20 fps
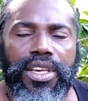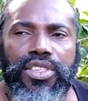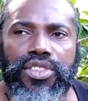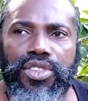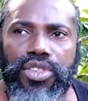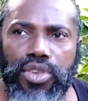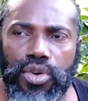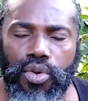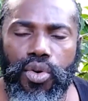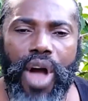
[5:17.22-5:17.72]

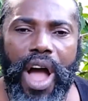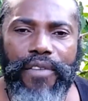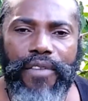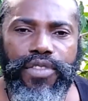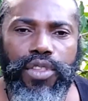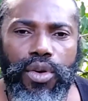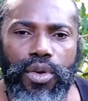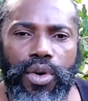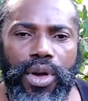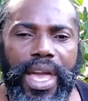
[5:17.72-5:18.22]
You
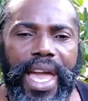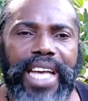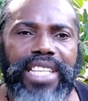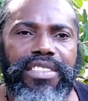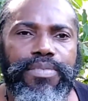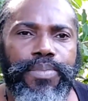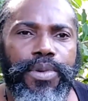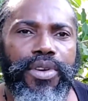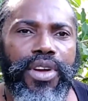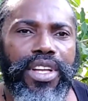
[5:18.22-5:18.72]
have to
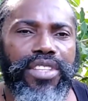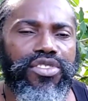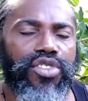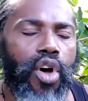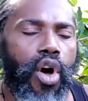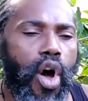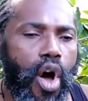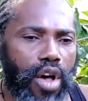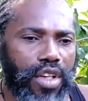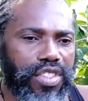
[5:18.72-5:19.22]
experience
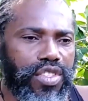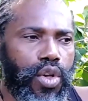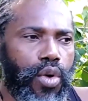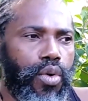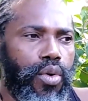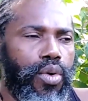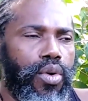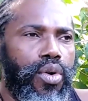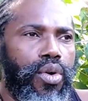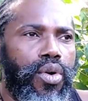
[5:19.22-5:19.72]

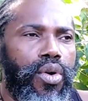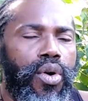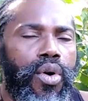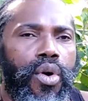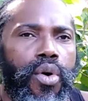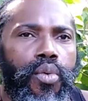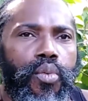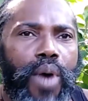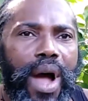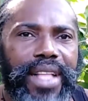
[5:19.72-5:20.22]
also
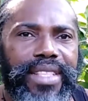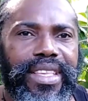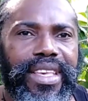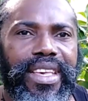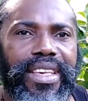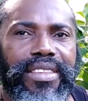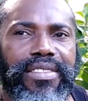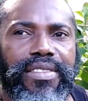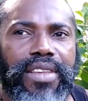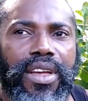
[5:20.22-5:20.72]
what
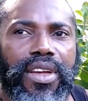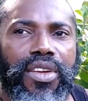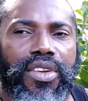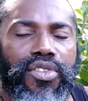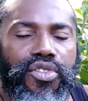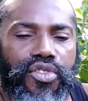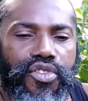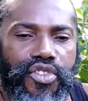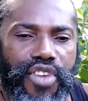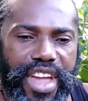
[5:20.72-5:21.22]
is
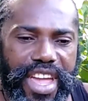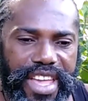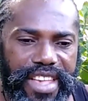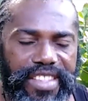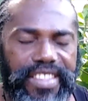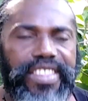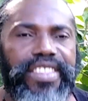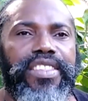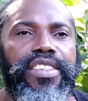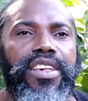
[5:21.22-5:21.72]

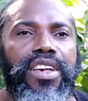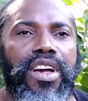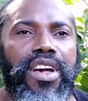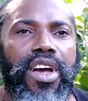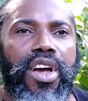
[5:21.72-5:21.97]
grace,